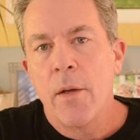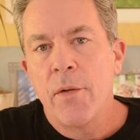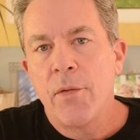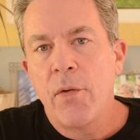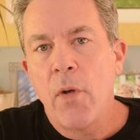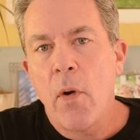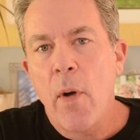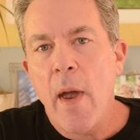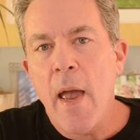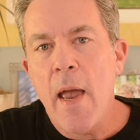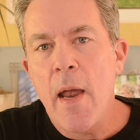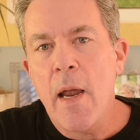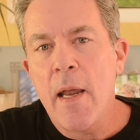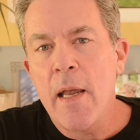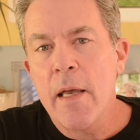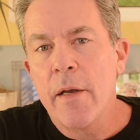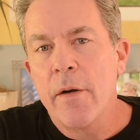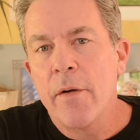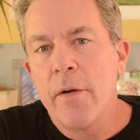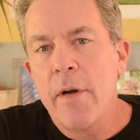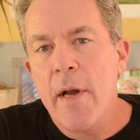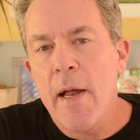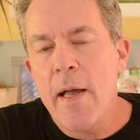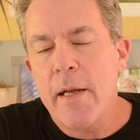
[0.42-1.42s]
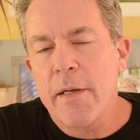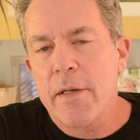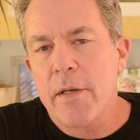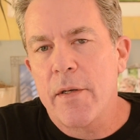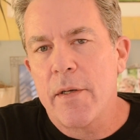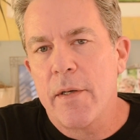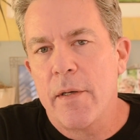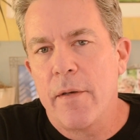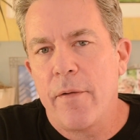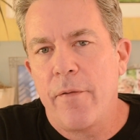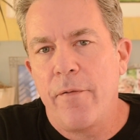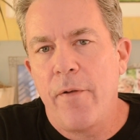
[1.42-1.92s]
So hey internet,
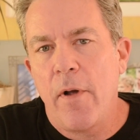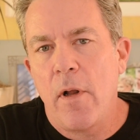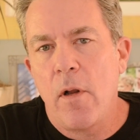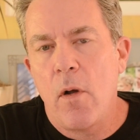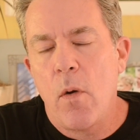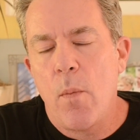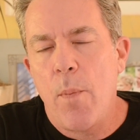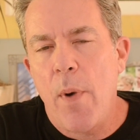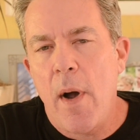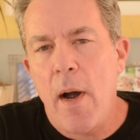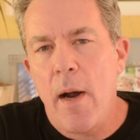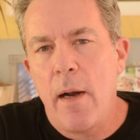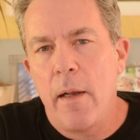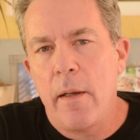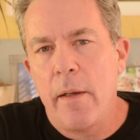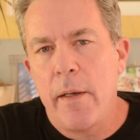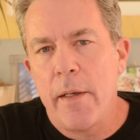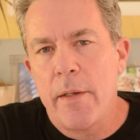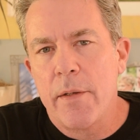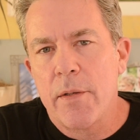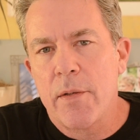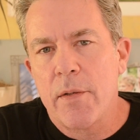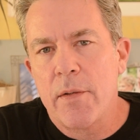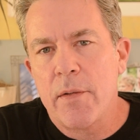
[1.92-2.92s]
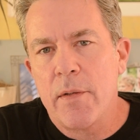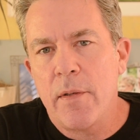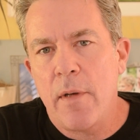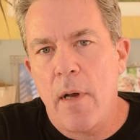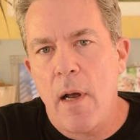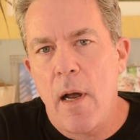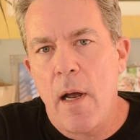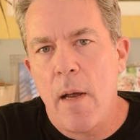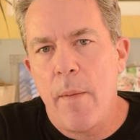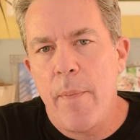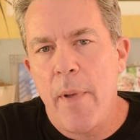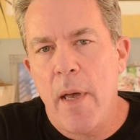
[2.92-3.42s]
fellow pilots,
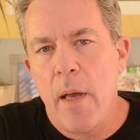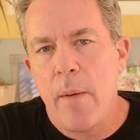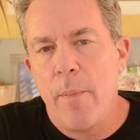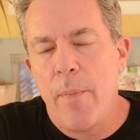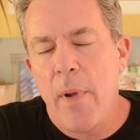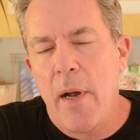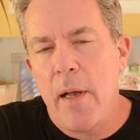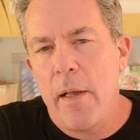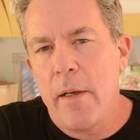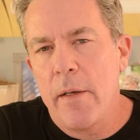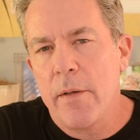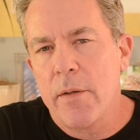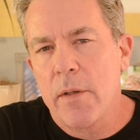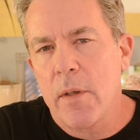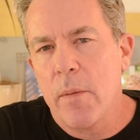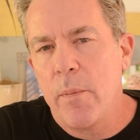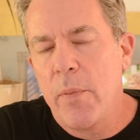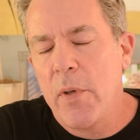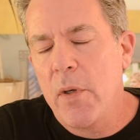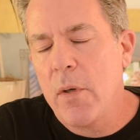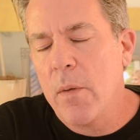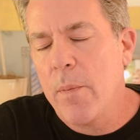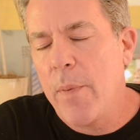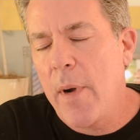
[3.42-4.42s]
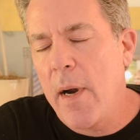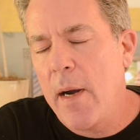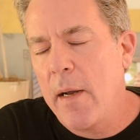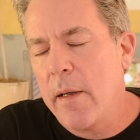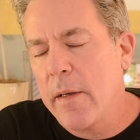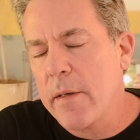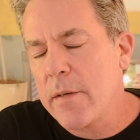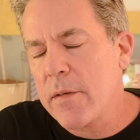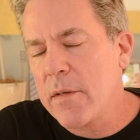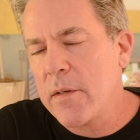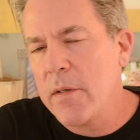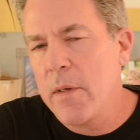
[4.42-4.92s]
iPad pilots, computer
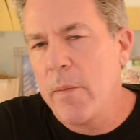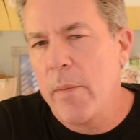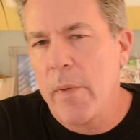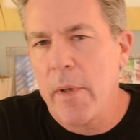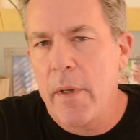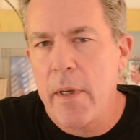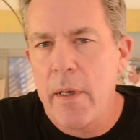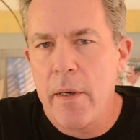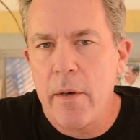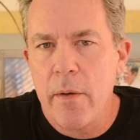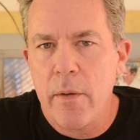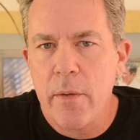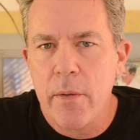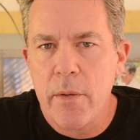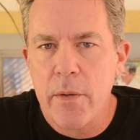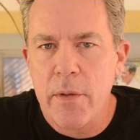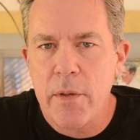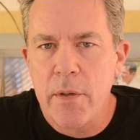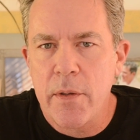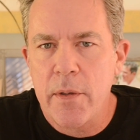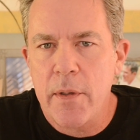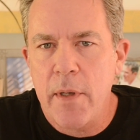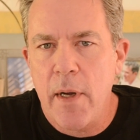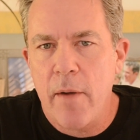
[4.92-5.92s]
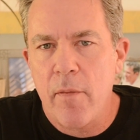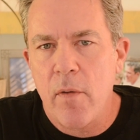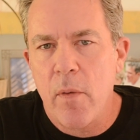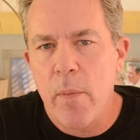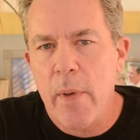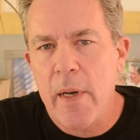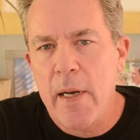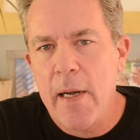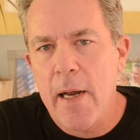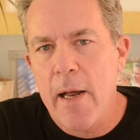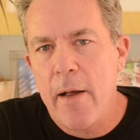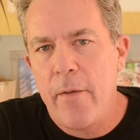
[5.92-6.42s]
pilots, simulators,
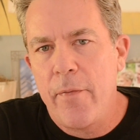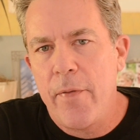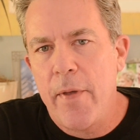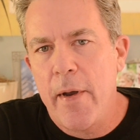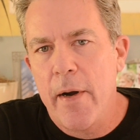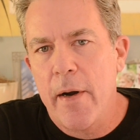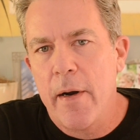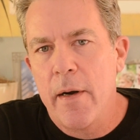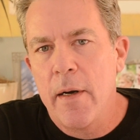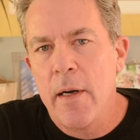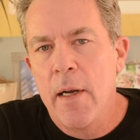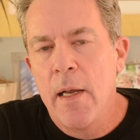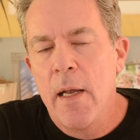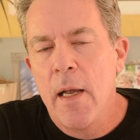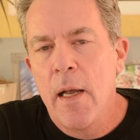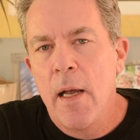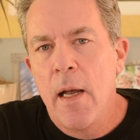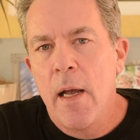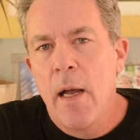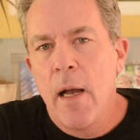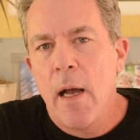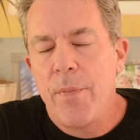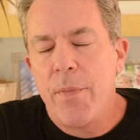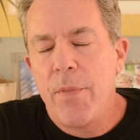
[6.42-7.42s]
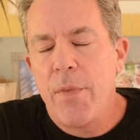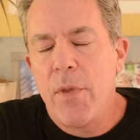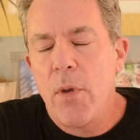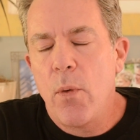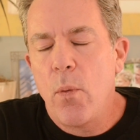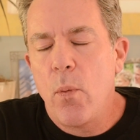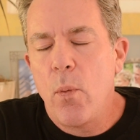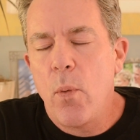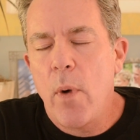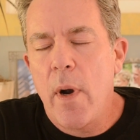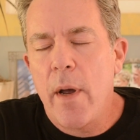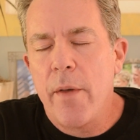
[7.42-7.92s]
everybody out there. The
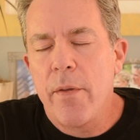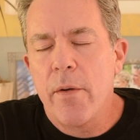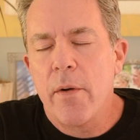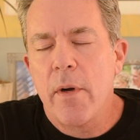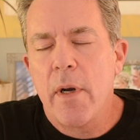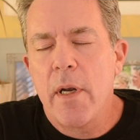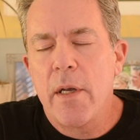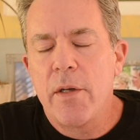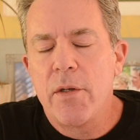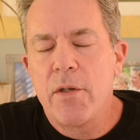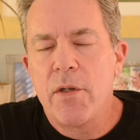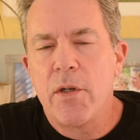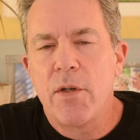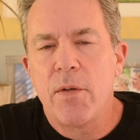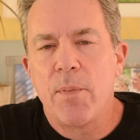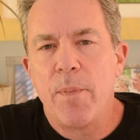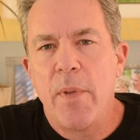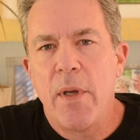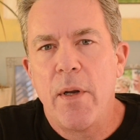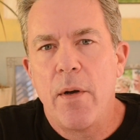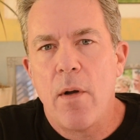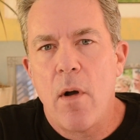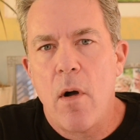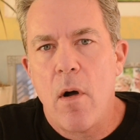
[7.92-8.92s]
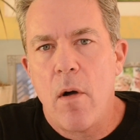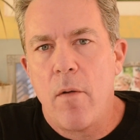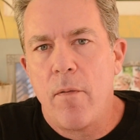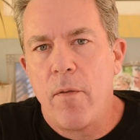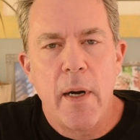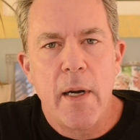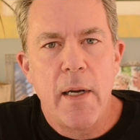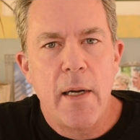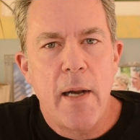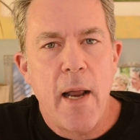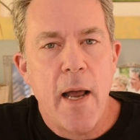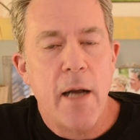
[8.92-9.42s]
weather has just been awful.
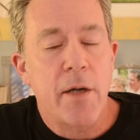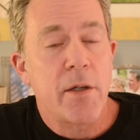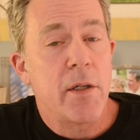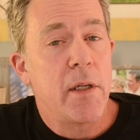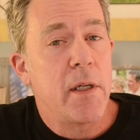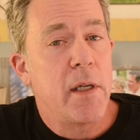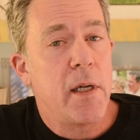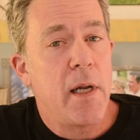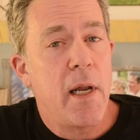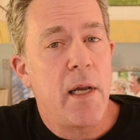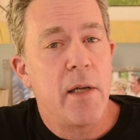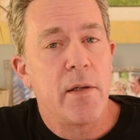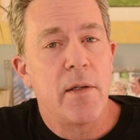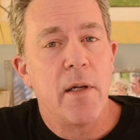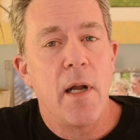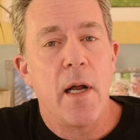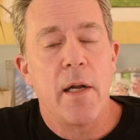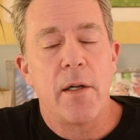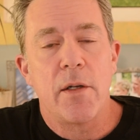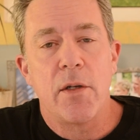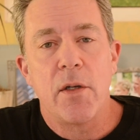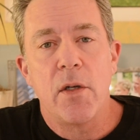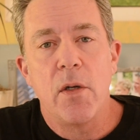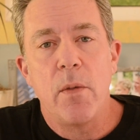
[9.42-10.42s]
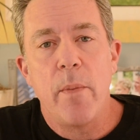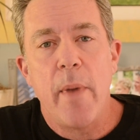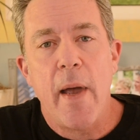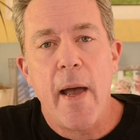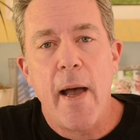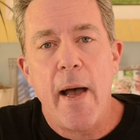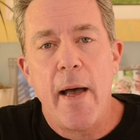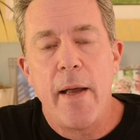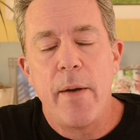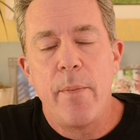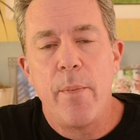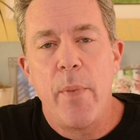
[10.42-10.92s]
And actually today is not too
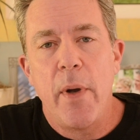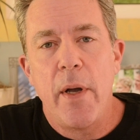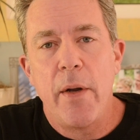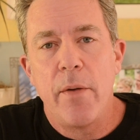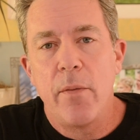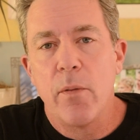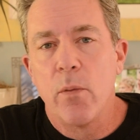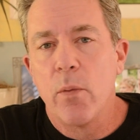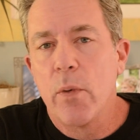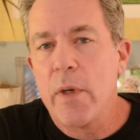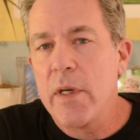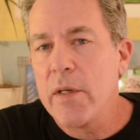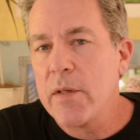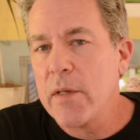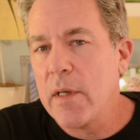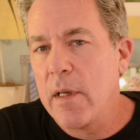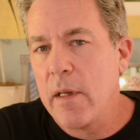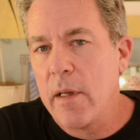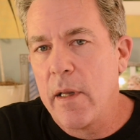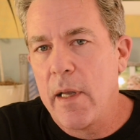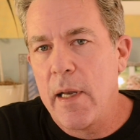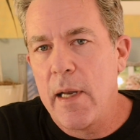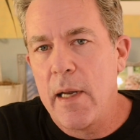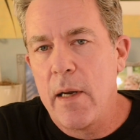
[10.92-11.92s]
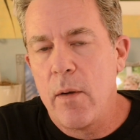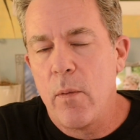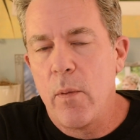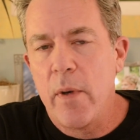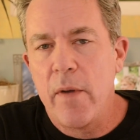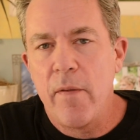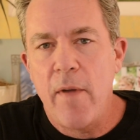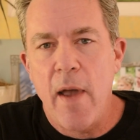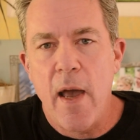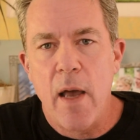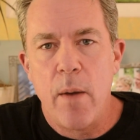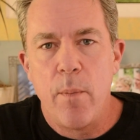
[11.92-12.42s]
bad, but recently
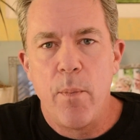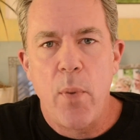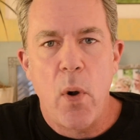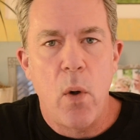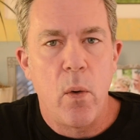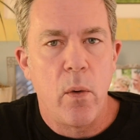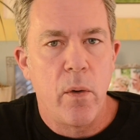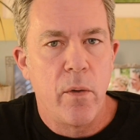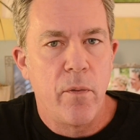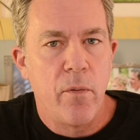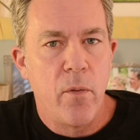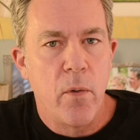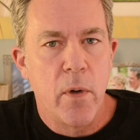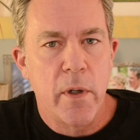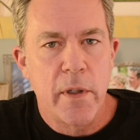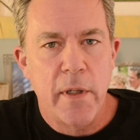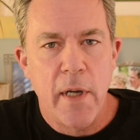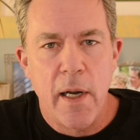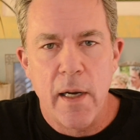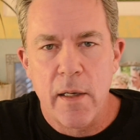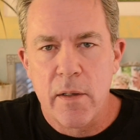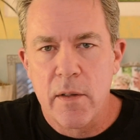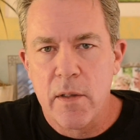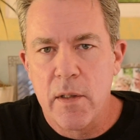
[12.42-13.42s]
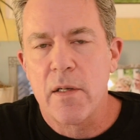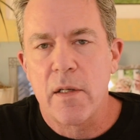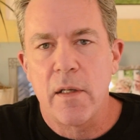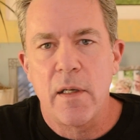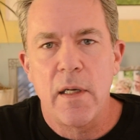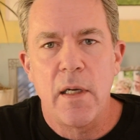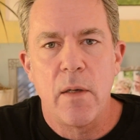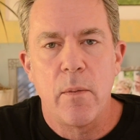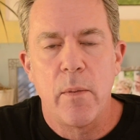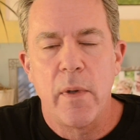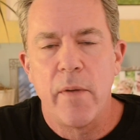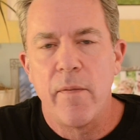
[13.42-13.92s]
we've had polar vortexes,
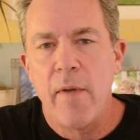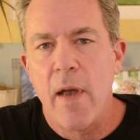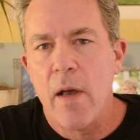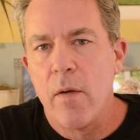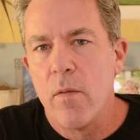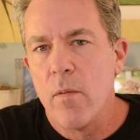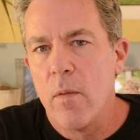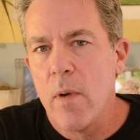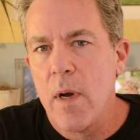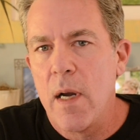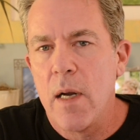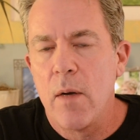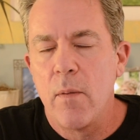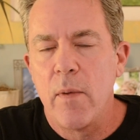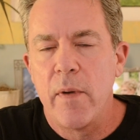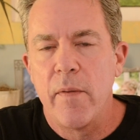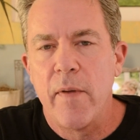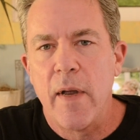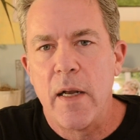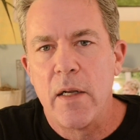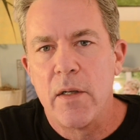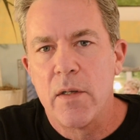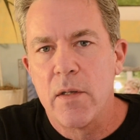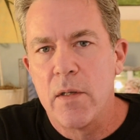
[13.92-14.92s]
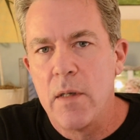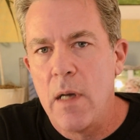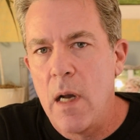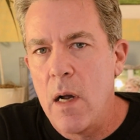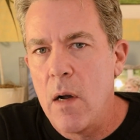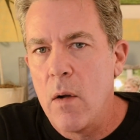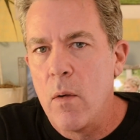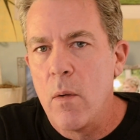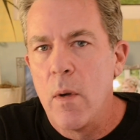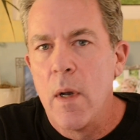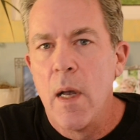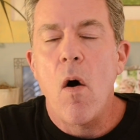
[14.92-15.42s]
sleet, we've had rain, we've had
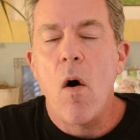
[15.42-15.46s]
snow,